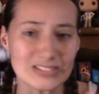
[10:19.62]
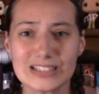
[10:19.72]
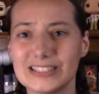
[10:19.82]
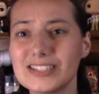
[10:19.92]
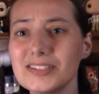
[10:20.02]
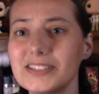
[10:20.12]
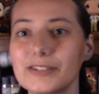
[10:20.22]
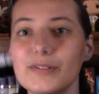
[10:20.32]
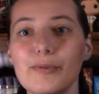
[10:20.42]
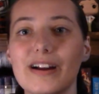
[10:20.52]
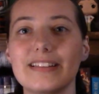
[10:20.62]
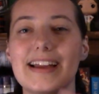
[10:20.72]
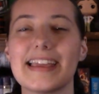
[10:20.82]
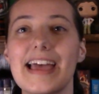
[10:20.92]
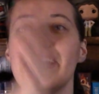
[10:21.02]
This is another one where
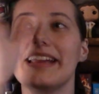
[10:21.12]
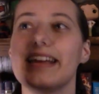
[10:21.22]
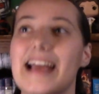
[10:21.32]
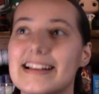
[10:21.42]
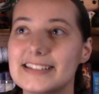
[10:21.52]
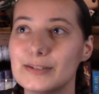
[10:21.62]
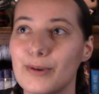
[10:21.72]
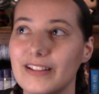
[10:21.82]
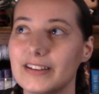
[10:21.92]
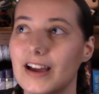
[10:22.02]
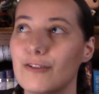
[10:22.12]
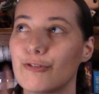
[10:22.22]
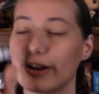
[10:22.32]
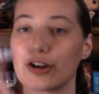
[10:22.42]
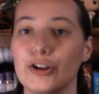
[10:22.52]
like it ended well enough
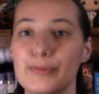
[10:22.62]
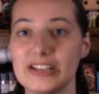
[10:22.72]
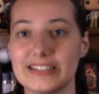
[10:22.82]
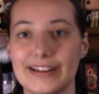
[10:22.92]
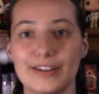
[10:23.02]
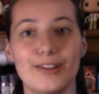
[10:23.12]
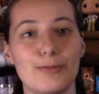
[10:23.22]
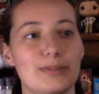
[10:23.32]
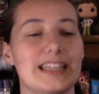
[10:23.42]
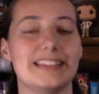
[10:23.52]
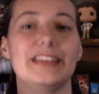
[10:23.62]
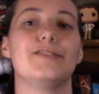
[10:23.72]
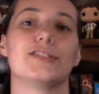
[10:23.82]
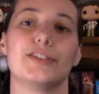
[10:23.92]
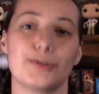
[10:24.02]
where it could be a standalone, but then
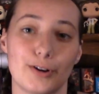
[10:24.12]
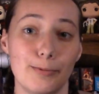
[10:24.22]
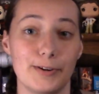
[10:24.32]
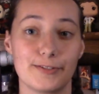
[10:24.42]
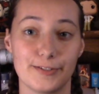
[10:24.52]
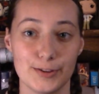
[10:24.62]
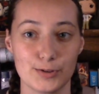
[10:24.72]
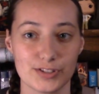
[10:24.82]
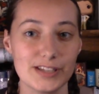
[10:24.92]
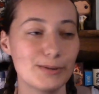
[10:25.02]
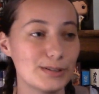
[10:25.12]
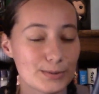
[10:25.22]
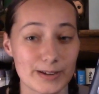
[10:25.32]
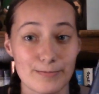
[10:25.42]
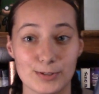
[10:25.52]
leaves the door open for future sequels,
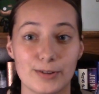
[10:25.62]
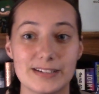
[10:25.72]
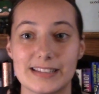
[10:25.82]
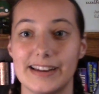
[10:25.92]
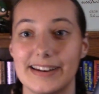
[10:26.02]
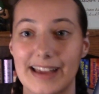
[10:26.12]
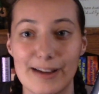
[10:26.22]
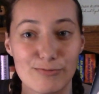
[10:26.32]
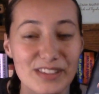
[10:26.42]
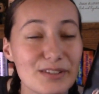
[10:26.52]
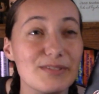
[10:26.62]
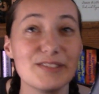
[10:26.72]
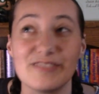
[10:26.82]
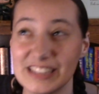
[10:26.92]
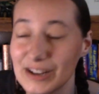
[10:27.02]
which I'm so excited. I really,
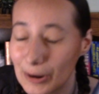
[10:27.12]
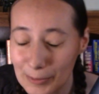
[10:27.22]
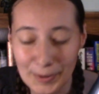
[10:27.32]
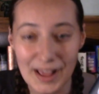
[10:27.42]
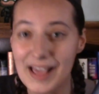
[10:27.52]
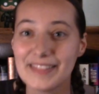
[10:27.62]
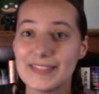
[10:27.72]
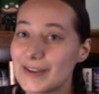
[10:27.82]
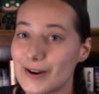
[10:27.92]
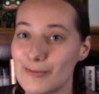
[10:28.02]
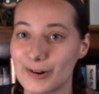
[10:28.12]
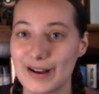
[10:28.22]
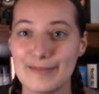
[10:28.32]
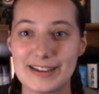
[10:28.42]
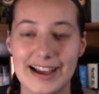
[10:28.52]
really, really hope that there are more
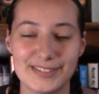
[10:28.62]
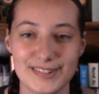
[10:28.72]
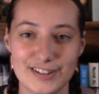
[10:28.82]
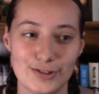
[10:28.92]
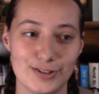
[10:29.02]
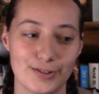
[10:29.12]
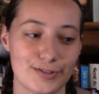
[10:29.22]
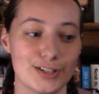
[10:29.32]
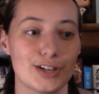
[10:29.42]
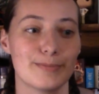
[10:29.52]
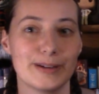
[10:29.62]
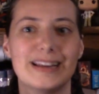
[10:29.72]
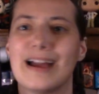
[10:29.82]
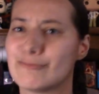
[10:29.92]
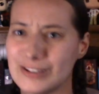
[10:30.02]
coming. I don't actually know for sure,
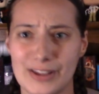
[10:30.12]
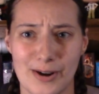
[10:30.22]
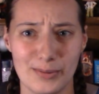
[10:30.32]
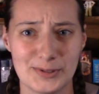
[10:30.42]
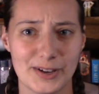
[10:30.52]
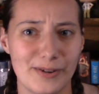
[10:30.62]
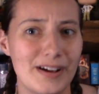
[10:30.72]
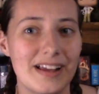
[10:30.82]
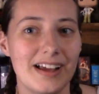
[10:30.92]
but I really hope so.